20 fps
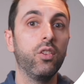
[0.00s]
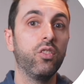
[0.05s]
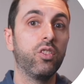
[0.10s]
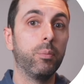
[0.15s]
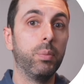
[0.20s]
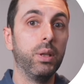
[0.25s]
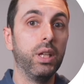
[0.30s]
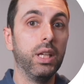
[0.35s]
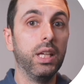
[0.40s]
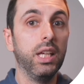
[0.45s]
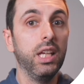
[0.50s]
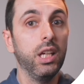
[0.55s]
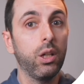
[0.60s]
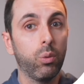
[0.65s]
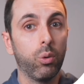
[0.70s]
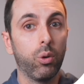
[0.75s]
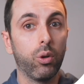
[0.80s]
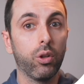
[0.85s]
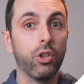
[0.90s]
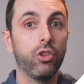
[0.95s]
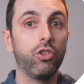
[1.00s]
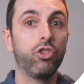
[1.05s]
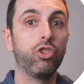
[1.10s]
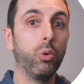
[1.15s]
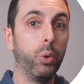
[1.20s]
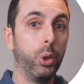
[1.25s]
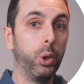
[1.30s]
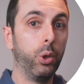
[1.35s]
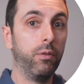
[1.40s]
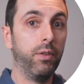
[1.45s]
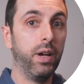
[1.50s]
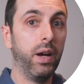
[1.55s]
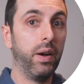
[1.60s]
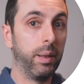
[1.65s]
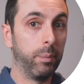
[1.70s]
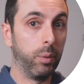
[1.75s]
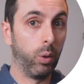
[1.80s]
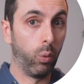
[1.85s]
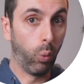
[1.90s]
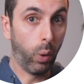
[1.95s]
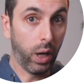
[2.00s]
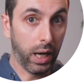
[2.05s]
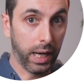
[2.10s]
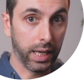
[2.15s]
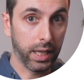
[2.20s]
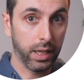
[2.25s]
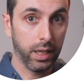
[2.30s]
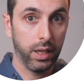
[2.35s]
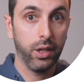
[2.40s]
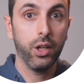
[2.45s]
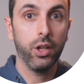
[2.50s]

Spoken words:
to be equal to a new variable y.